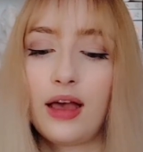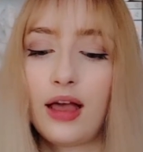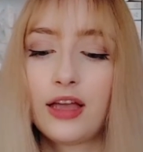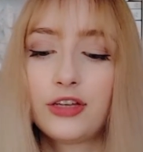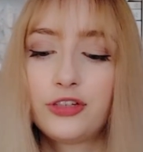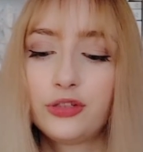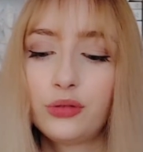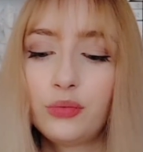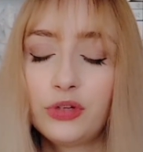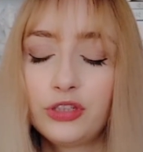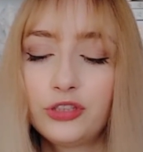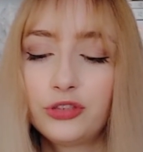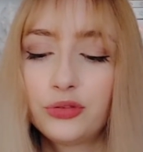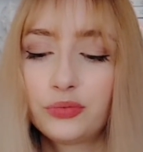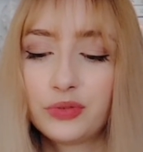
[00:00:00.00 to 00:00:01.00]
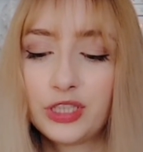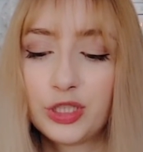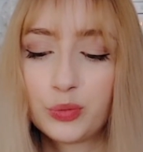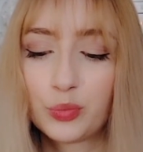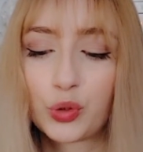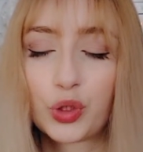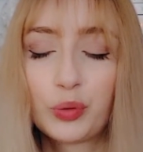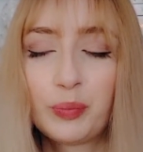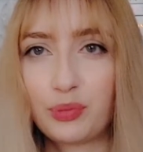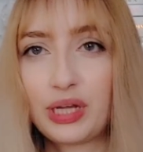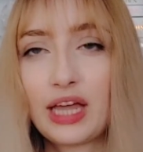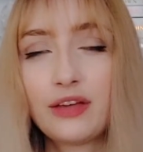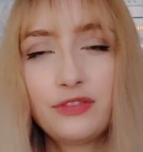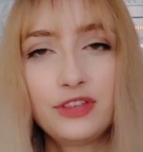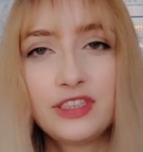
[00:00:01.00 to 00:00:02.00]
I do want to read more, but
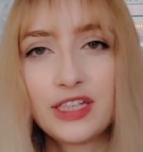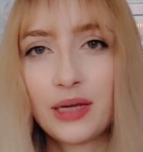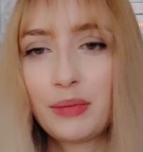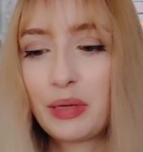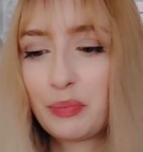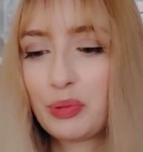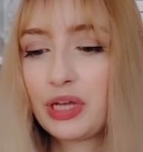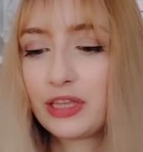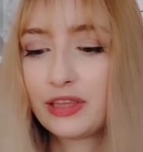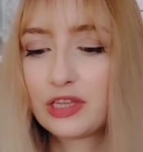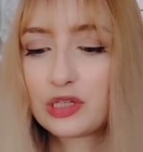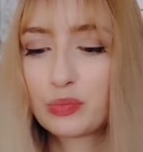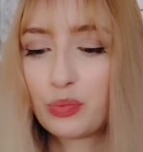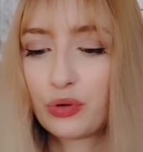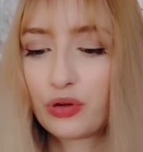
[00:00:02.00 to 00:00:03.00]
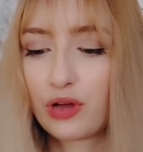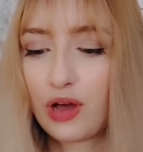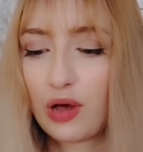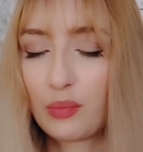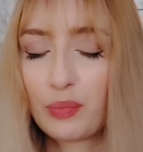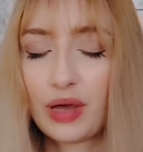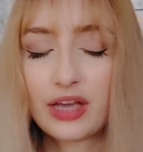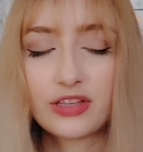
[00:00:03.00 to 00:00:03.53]
every time I pick this book up,